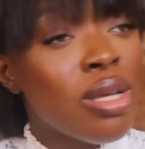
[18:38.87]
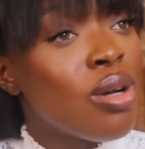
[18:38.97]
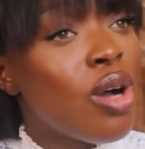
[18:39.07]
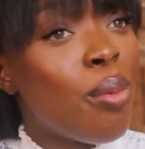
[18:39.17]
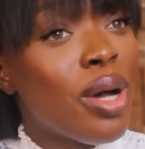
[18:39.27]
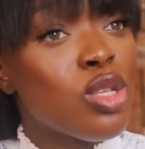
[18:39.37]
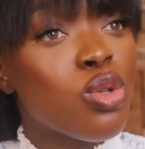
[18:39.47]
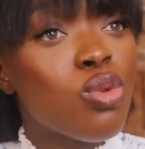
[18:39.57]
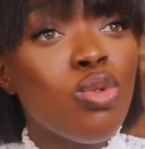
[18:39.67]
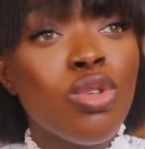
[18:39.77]
or about
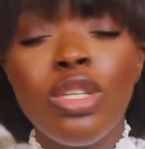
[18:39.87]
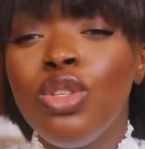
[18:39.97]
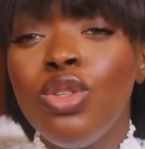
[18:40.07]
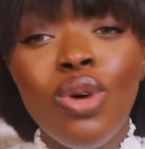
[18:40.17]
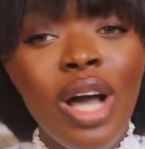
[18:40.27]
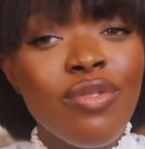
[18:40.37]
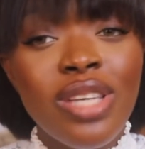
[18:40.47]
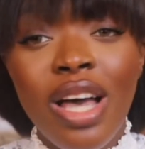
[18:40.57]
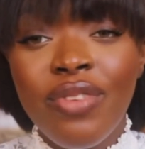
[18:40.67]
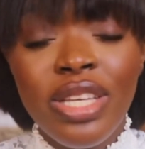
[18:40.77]
school, you don't have to
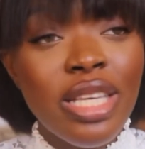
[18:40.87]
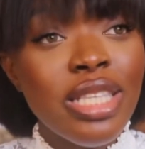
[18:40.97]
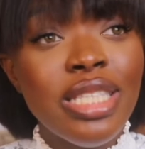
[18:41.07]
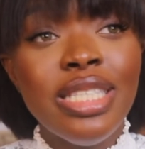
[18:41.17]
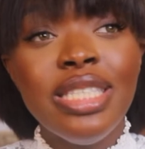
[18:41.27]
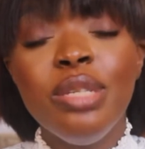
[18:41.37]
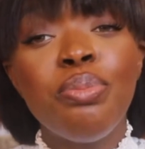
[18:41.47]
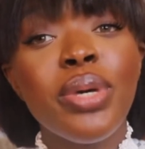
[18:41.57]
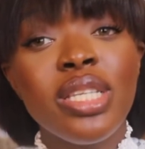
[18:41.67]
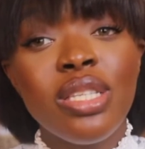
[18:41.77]
have the
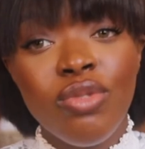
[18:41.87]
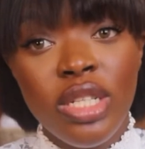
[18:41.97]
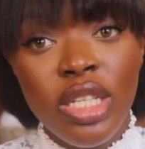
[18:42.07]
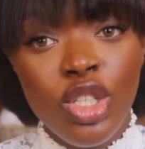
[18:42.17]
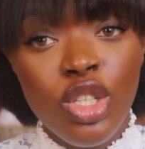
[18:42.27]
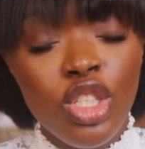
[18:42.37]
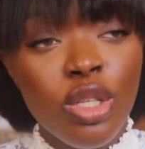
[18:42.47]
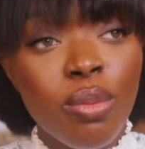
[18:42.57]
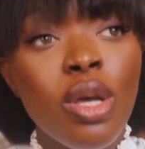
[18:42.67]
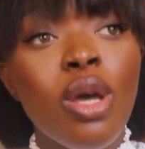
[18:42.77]
deepest relationship,